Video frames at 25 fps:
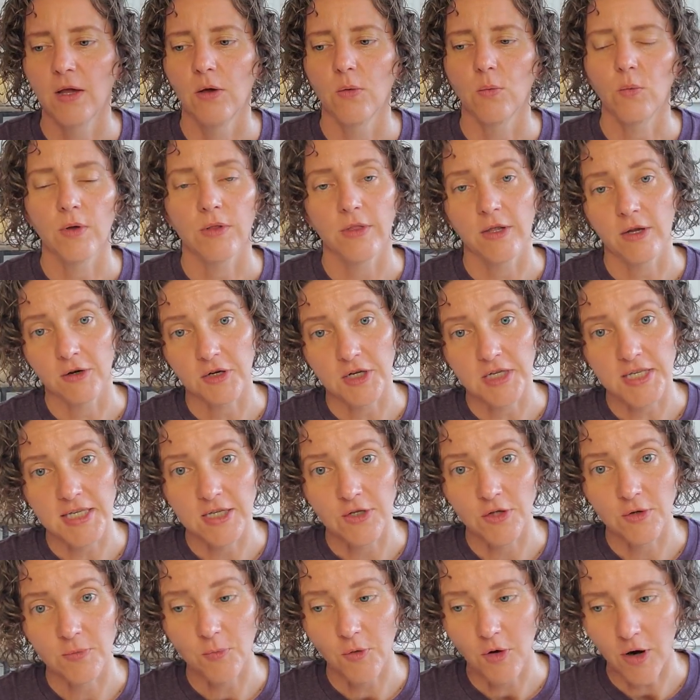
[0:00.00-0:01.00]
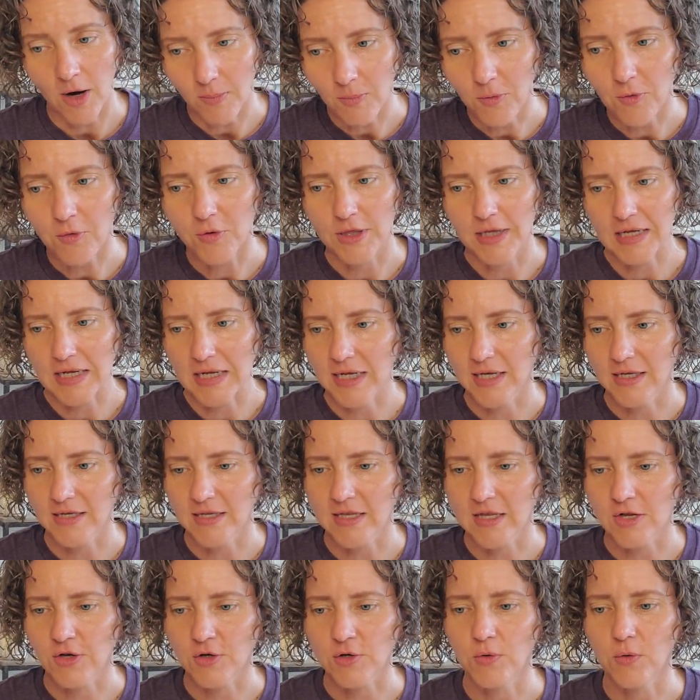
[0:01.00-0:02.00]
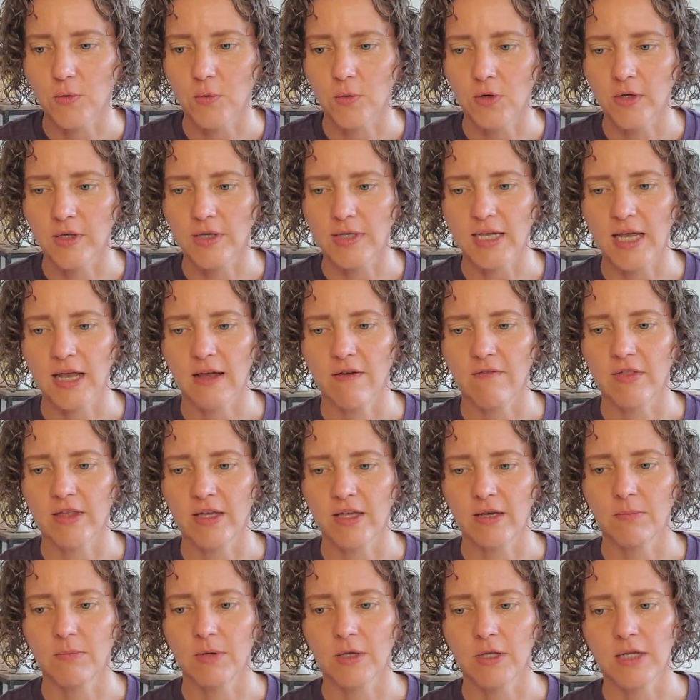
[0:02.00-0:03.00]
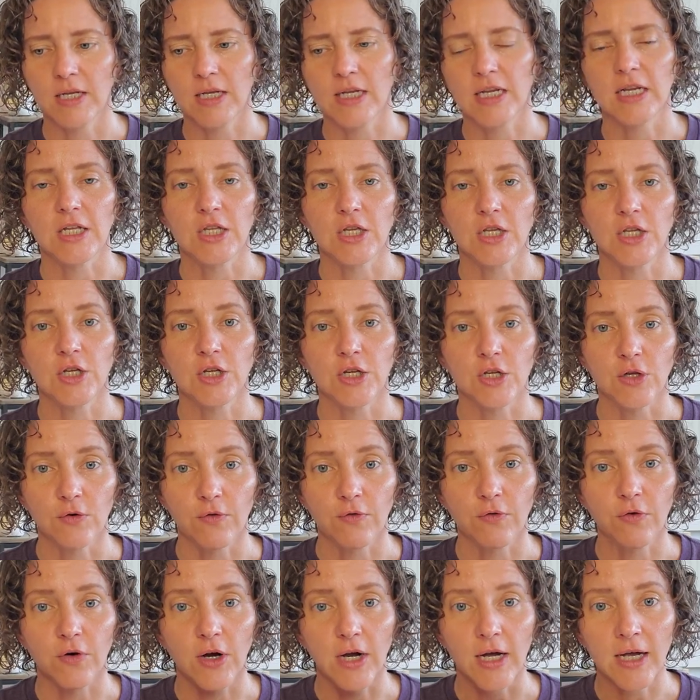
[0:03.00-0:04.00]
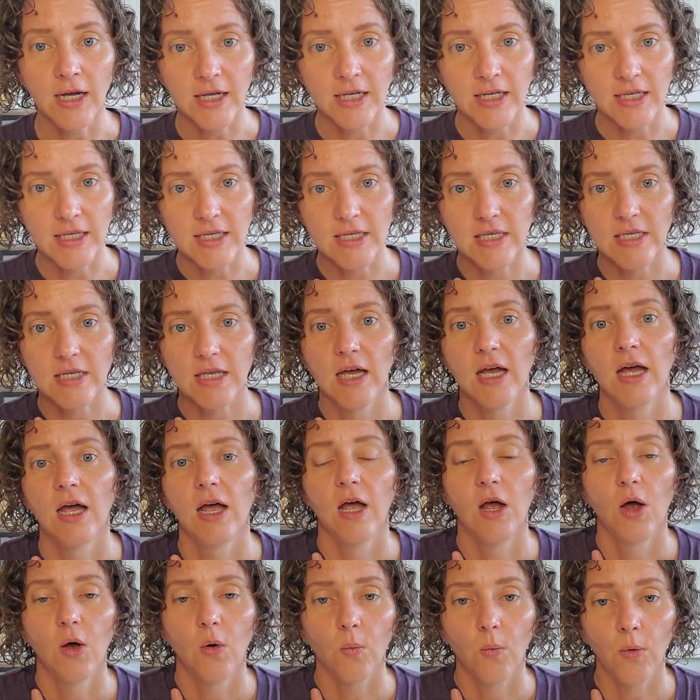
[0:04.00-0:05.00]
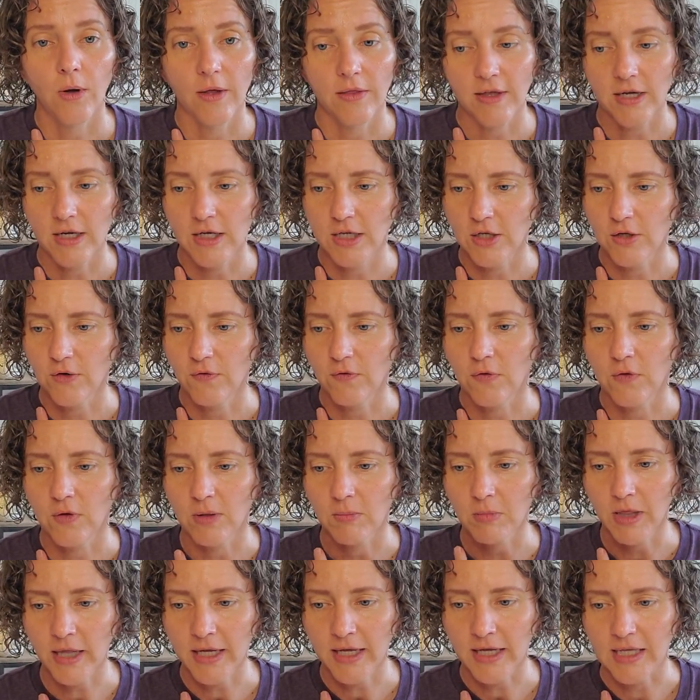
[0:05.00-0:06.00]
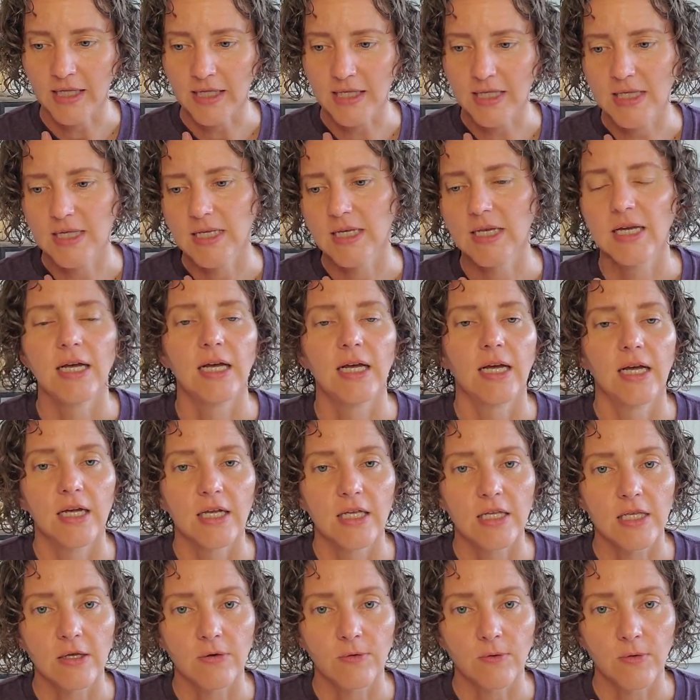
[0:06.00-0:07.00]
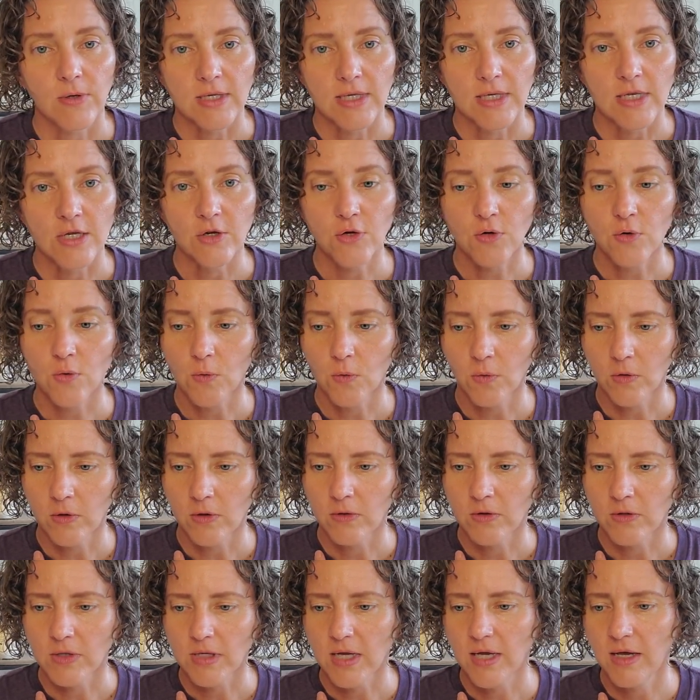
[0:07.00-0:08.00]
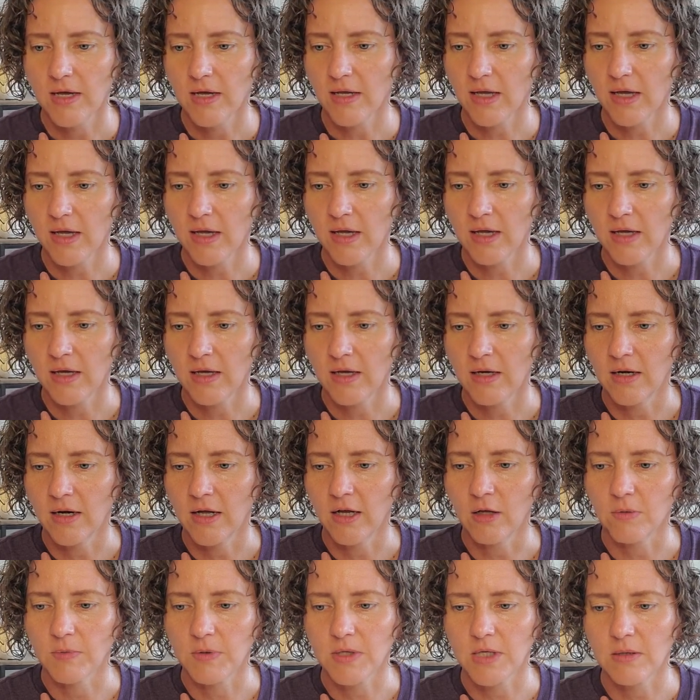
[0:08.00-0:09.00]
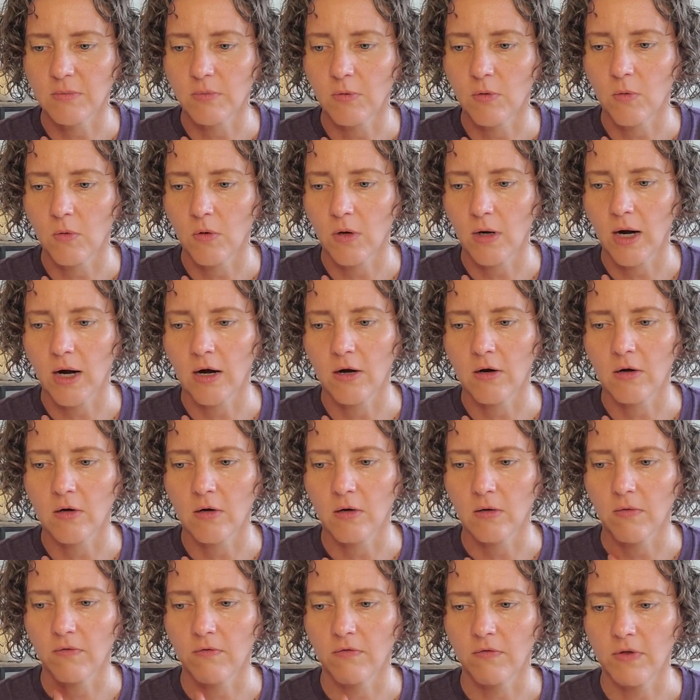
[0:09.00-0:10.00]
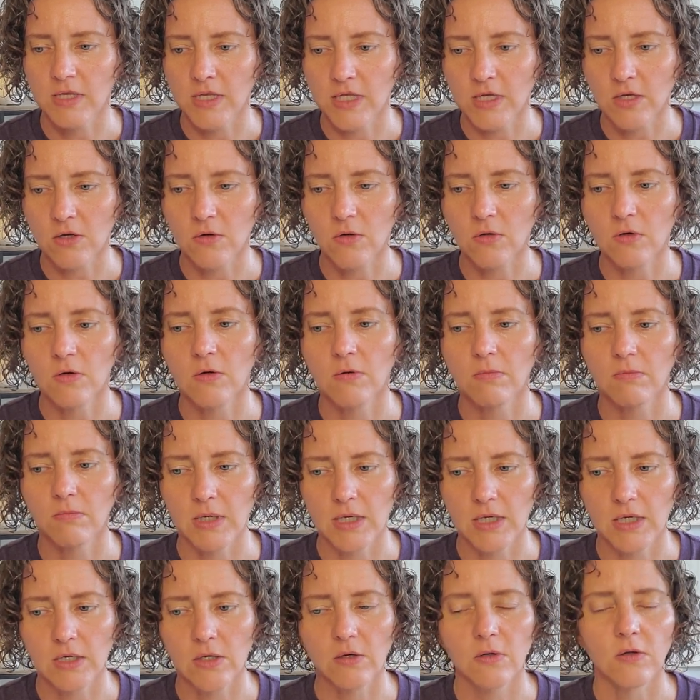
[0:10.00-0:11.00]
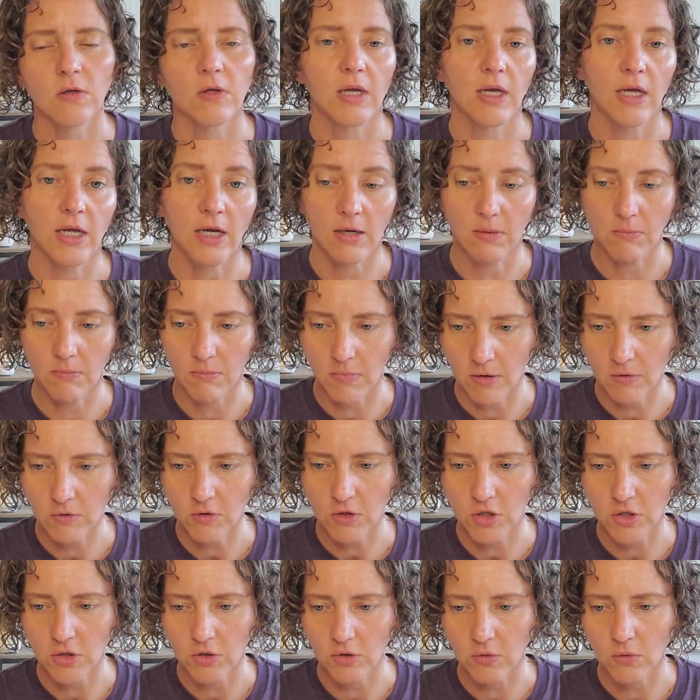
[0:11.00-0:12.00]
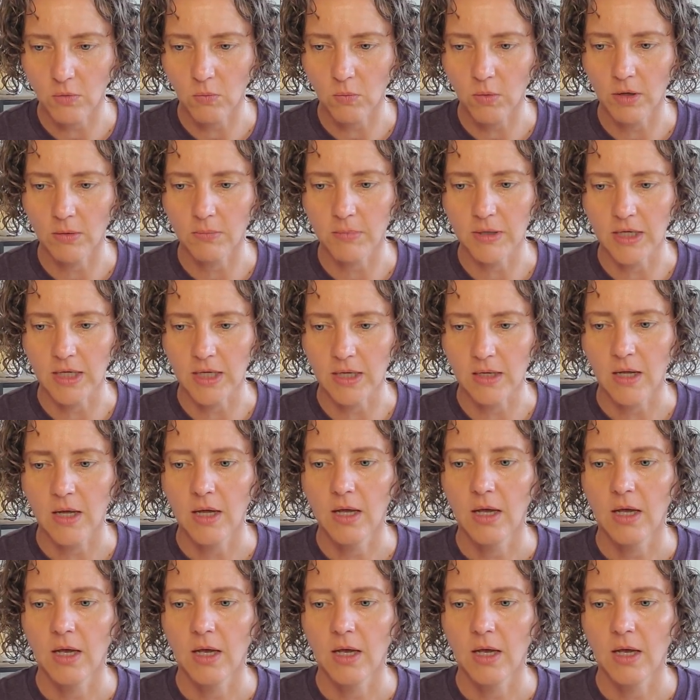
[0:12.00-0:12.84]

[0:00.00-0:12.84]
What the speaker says: When they are distilled properly, essential oils have the ability to do for us what they do for the plants. So essential oils can help support our physical, mental, and emotional well-being